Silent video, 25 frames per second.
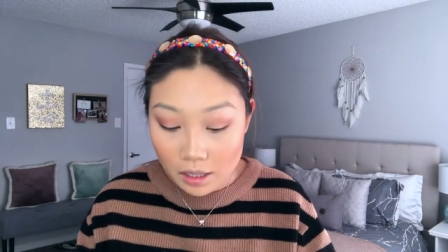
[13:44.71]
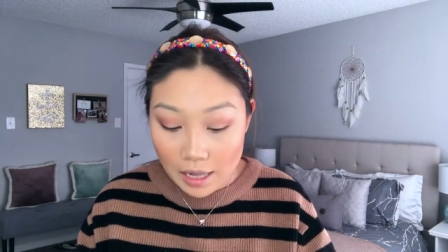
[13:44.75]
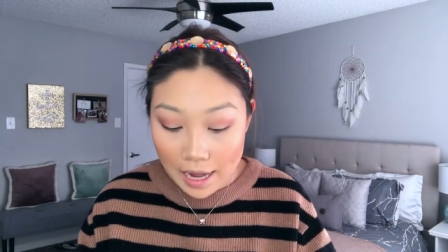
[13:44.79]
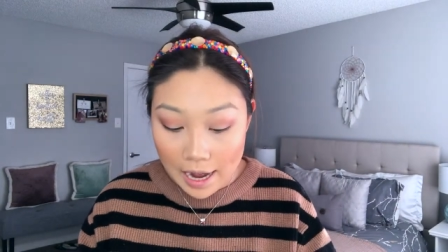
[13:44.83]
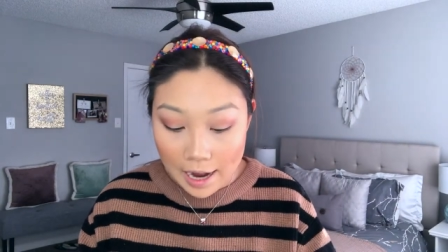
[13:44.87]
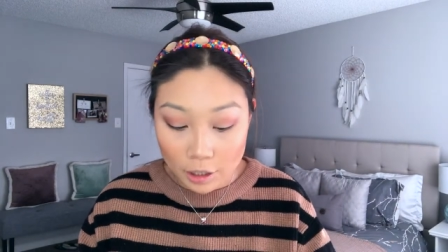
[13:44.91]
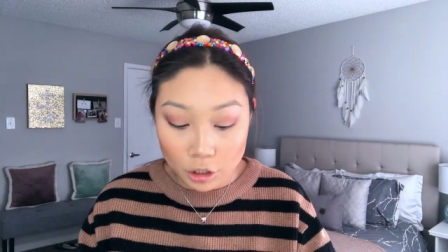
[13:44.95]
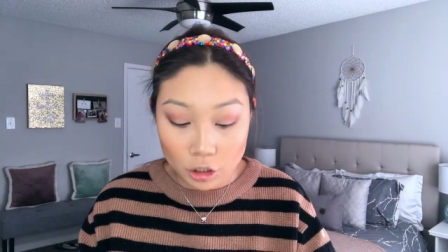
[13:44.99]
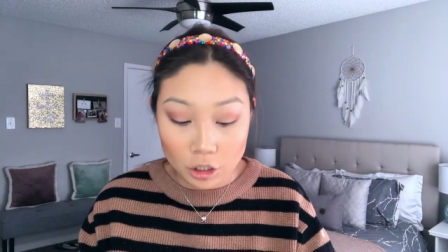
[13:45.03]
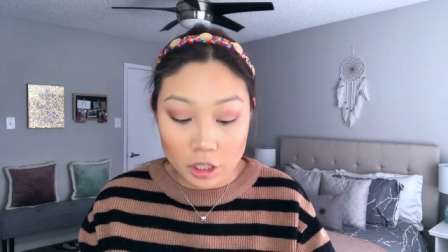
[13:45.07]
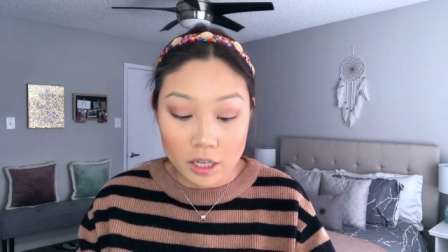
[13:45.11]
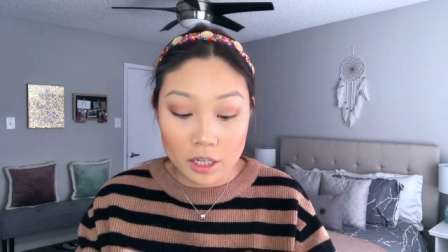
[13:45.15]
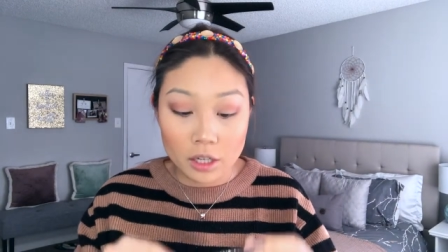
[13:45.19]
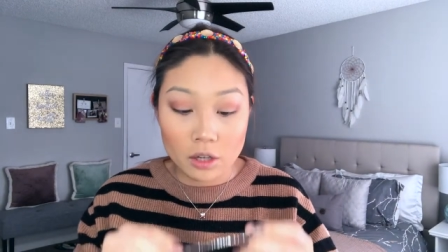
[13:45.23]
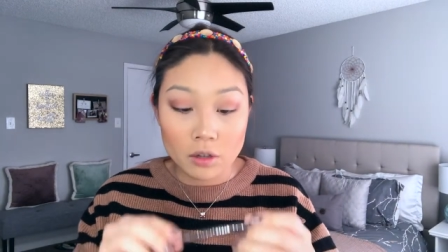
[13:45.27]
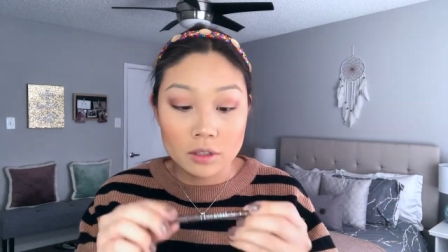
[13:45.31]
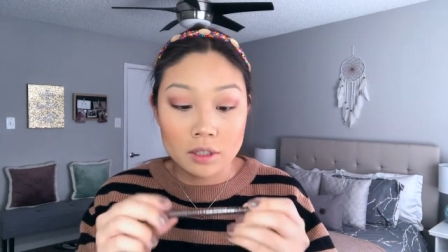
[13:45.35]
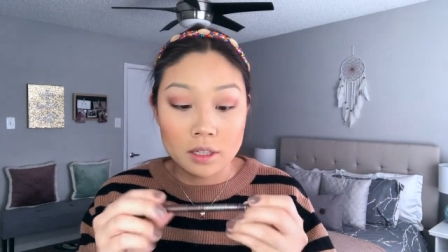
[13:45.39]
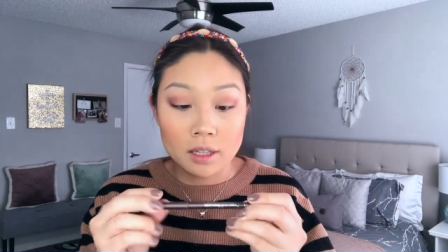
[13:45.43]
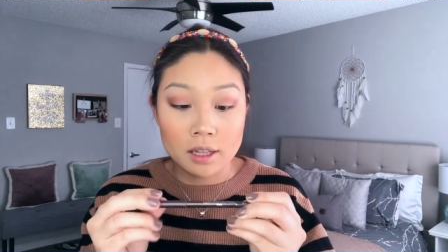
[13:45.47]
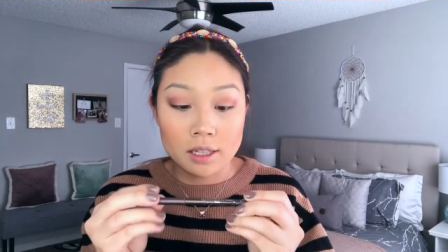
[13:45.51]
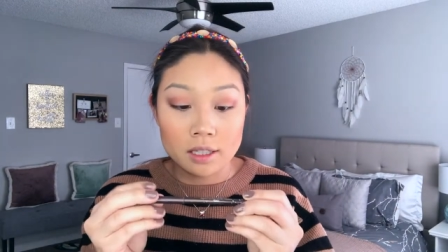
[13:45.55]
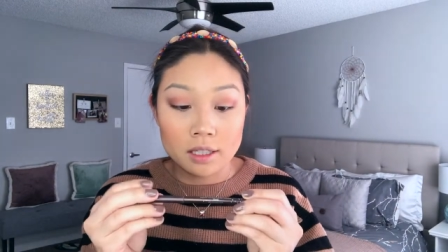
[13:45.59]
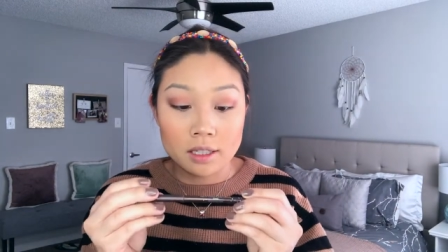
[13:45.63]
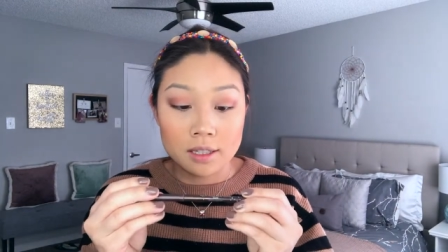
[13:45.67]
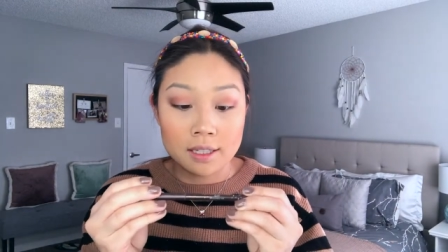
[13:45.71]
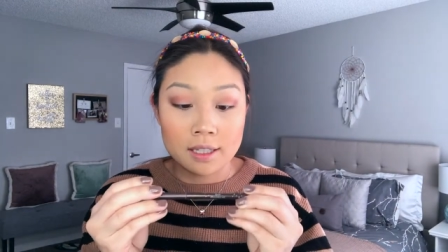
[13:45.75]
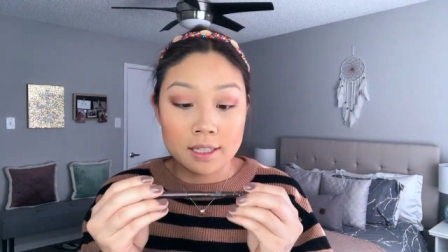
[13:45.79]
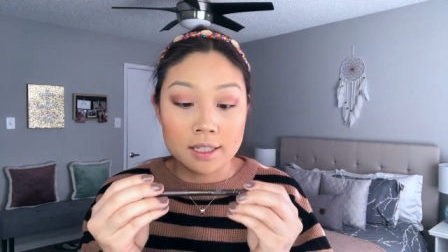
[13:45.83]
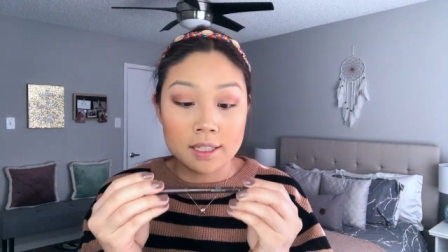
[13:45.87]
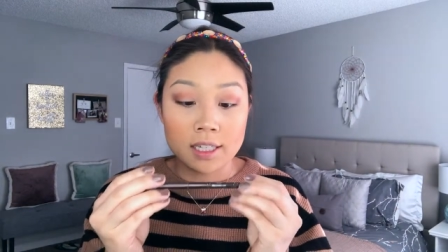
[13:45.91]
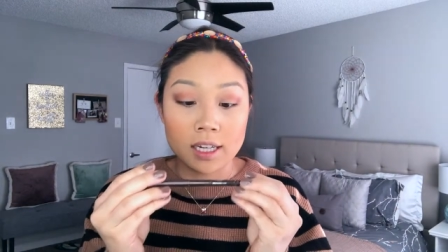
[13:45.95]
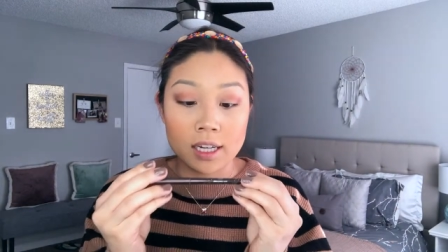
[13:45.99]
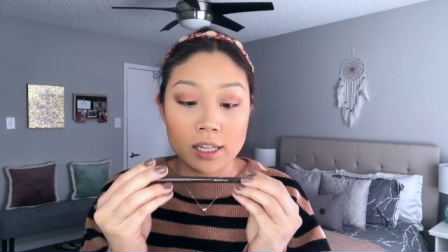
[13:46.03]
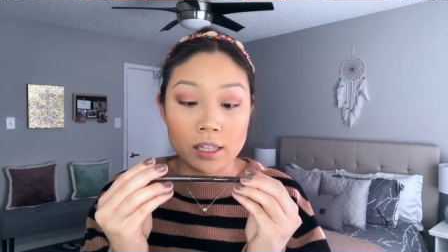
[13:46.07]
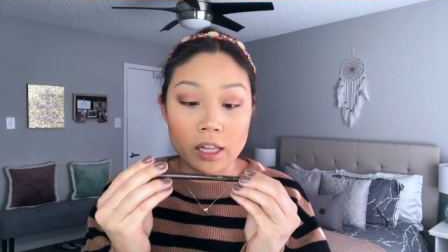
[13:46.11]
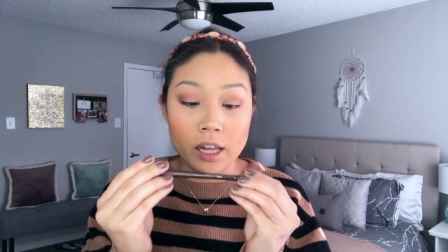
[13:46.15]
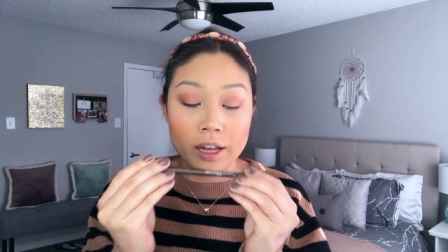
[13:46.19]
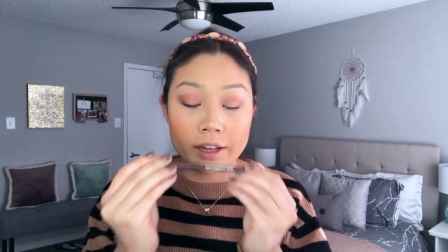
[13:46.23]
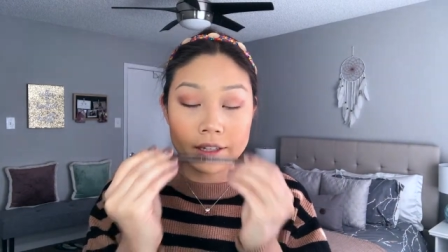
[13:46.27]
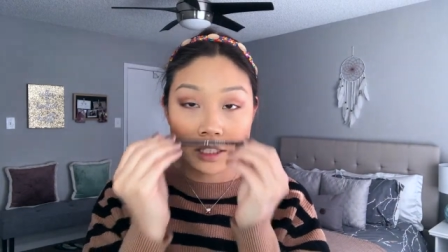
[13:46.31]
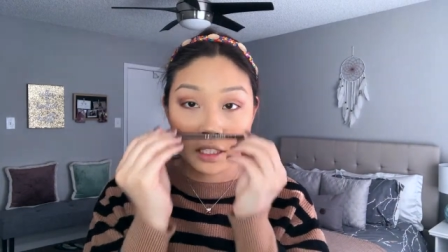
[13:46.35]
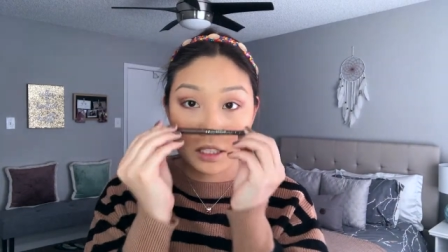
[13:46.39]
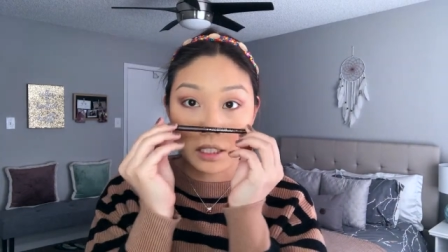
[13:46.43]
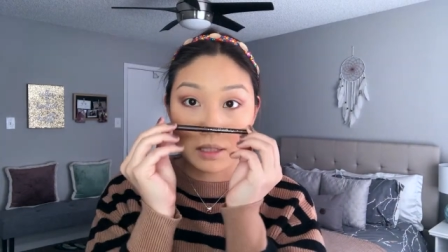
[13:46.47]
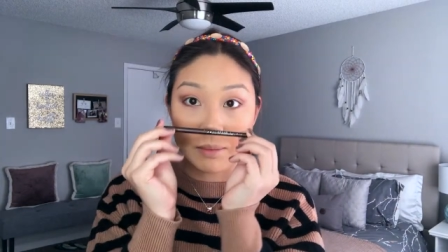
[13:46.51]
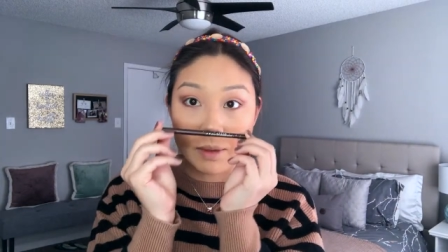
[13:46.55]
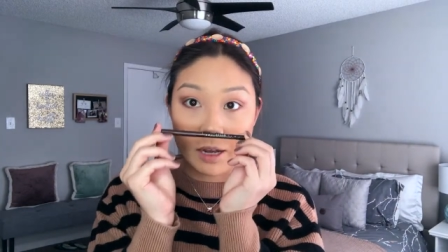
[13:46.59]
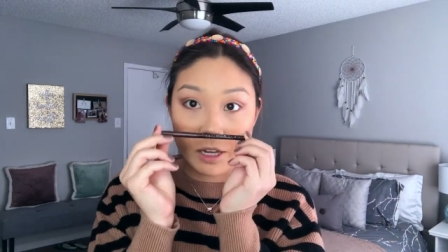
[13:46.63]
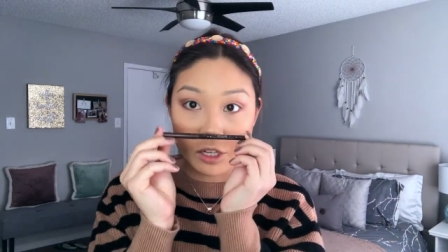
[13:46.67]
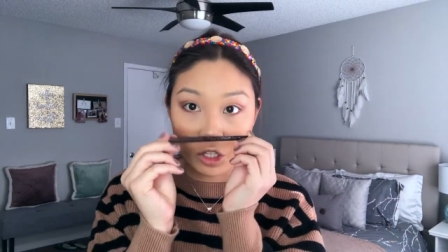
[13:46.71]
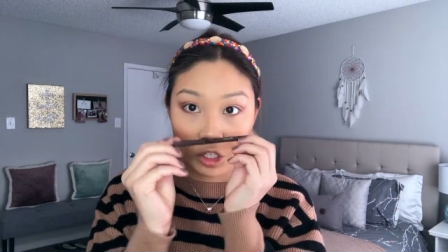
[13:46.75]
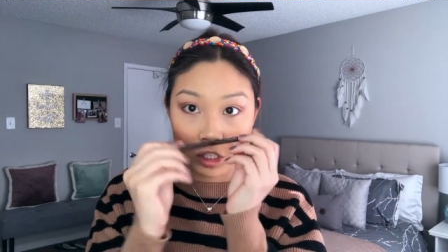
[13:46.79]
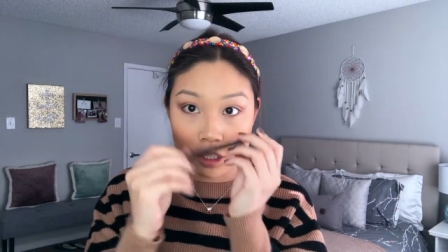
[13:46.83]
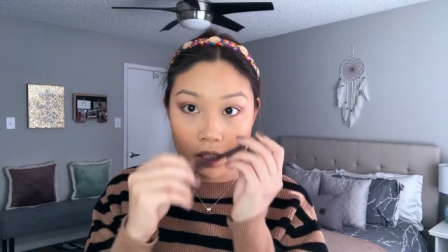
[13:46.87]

lash line using the Stila Smudge